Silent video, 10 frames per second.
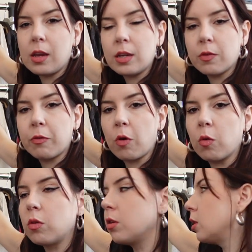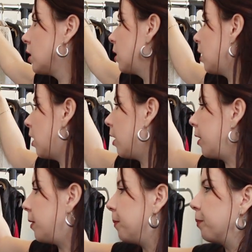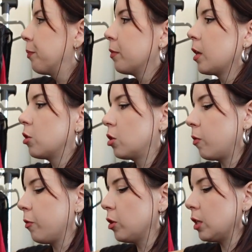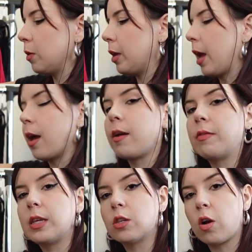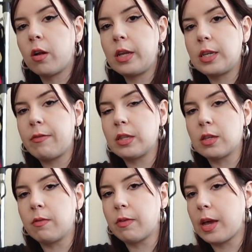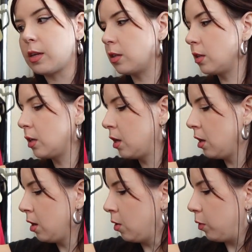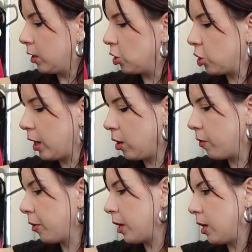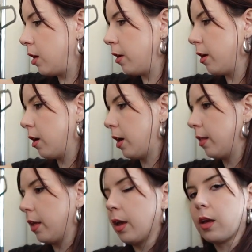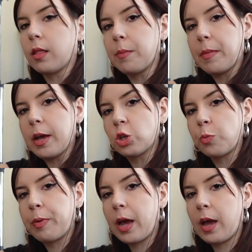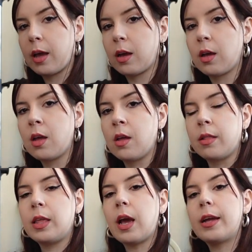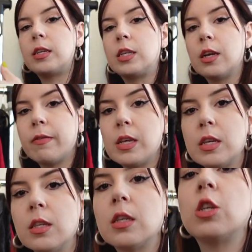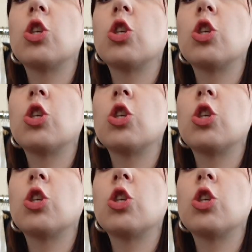need to fold. So firstly we have this Harley Davidson vest with the chain over here and like the mesh back. The idea of this is